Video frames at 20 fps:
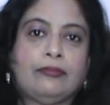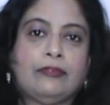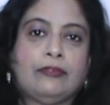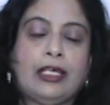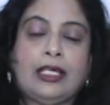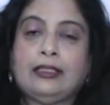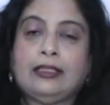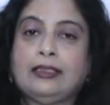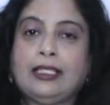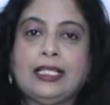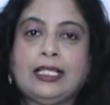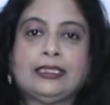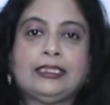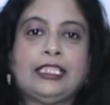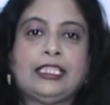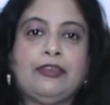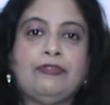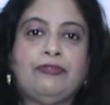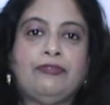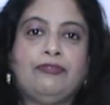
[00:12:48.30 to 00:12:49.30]
And
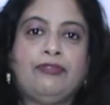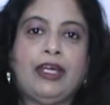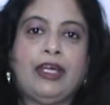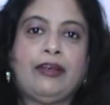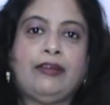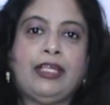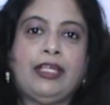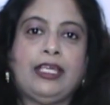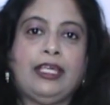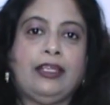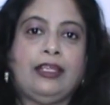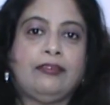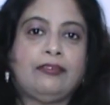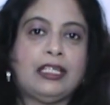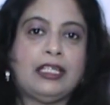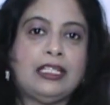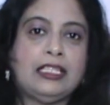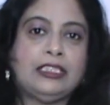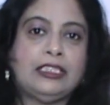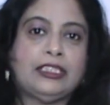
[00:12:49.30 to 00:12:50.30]
thus he very
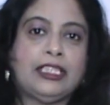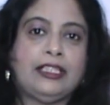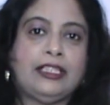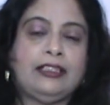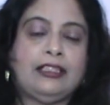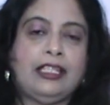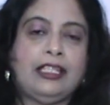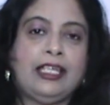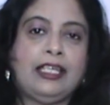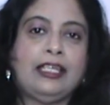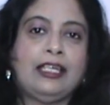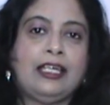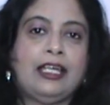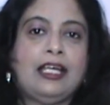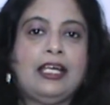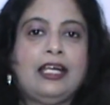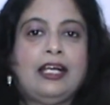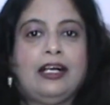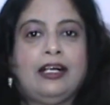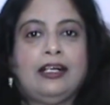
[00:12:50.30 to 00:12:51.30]
intelligently
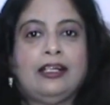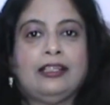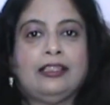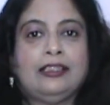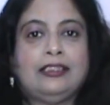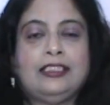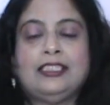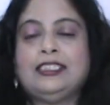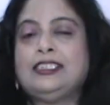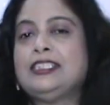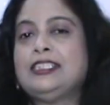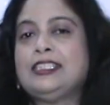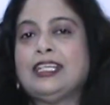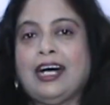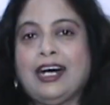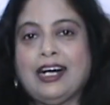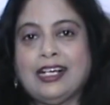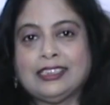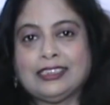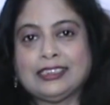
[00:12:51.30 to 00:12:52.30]
didn't
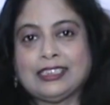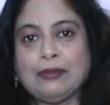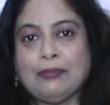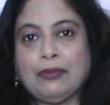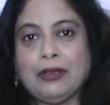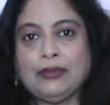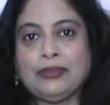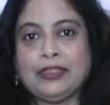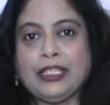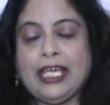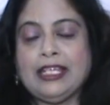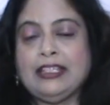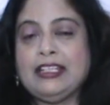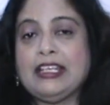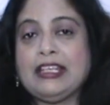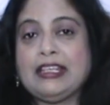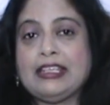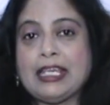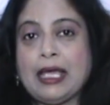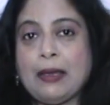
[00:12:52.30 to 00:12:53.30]
ask about
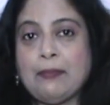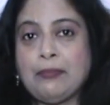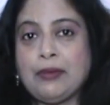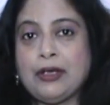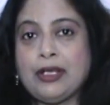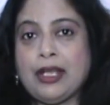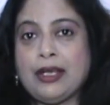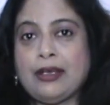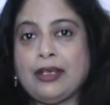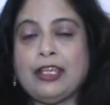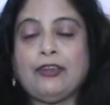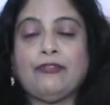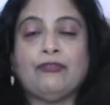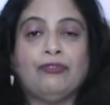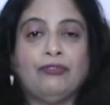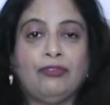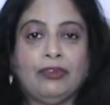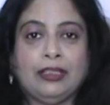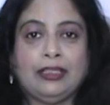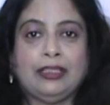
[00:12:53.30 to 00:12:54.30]
any
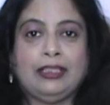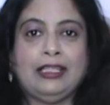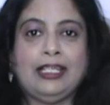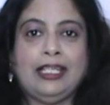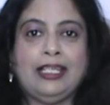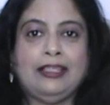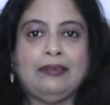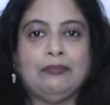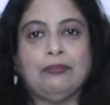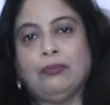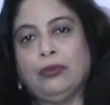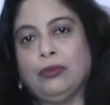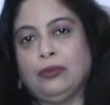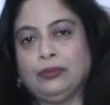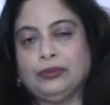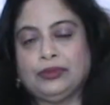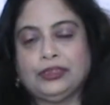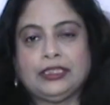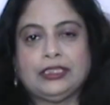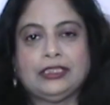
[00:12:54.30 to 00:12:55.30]
temporary worldly
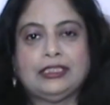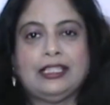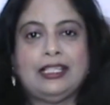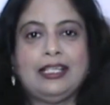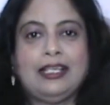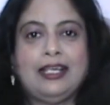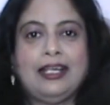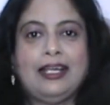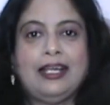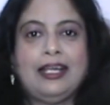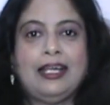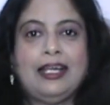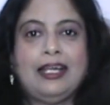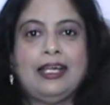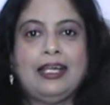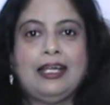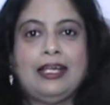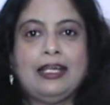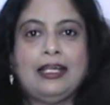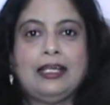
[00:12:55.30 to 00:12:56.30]
boons.
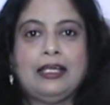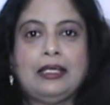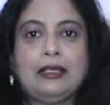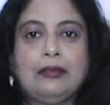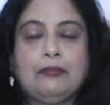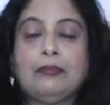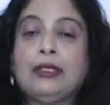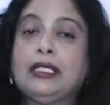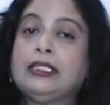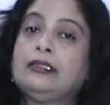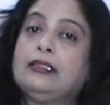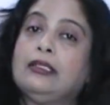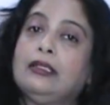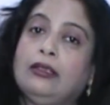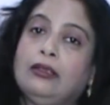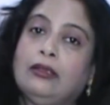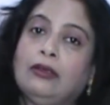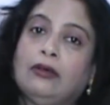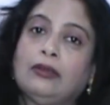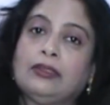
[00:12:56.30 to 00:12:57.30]

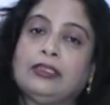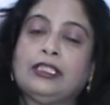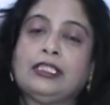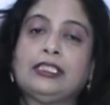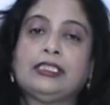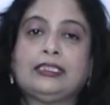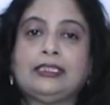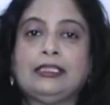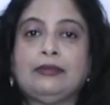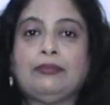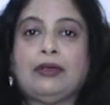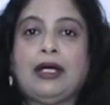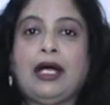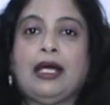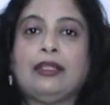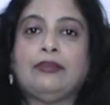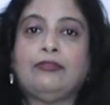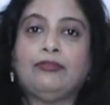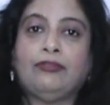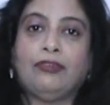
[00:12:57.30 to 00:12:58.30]
But Lord
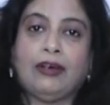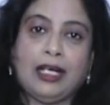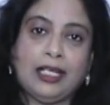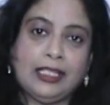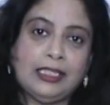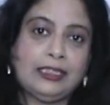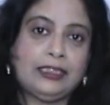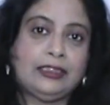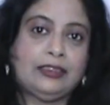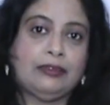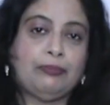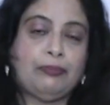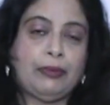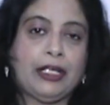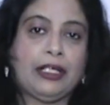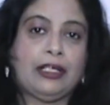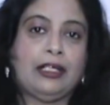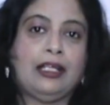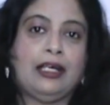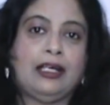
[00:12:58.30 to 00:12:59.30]
Nrsimha advised
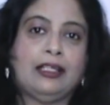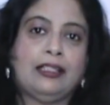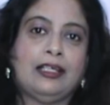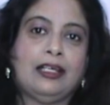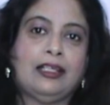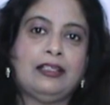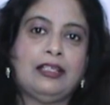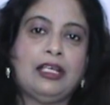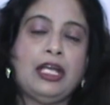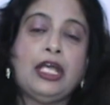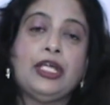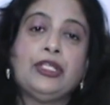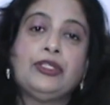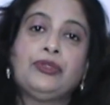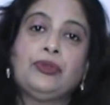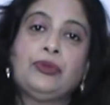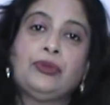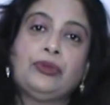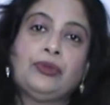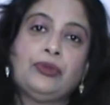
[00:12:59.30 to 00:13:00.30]
Prahlada
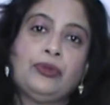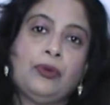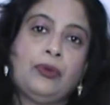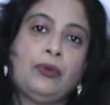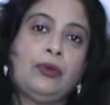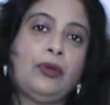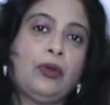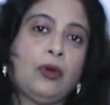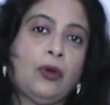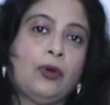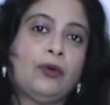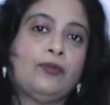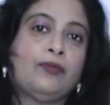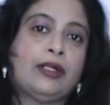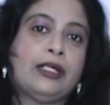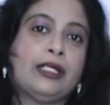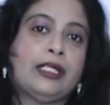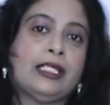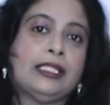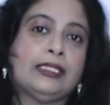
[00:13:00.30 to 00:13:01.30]
to rule
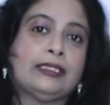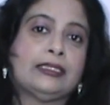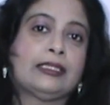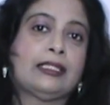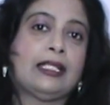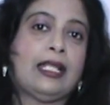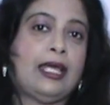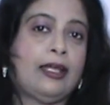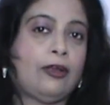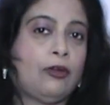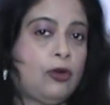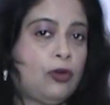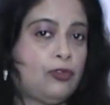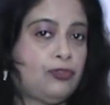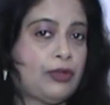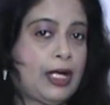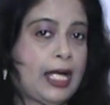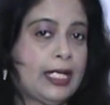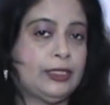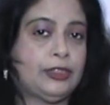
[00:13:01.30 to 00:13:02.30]
over his clan
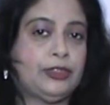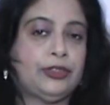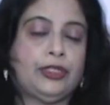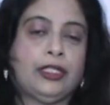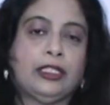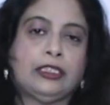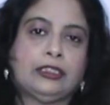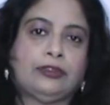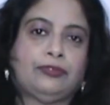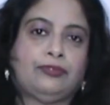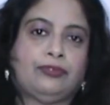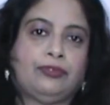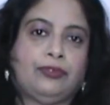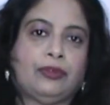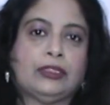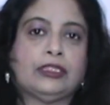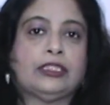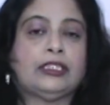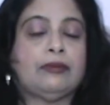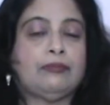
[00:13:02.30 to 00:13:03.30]
of Asuras
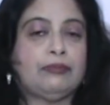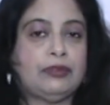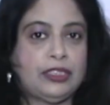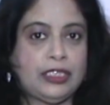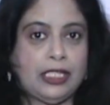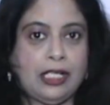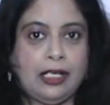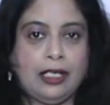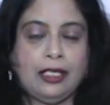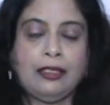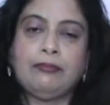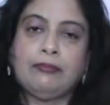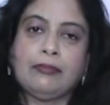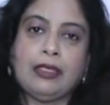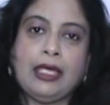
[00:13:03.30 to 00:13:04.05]
for some time,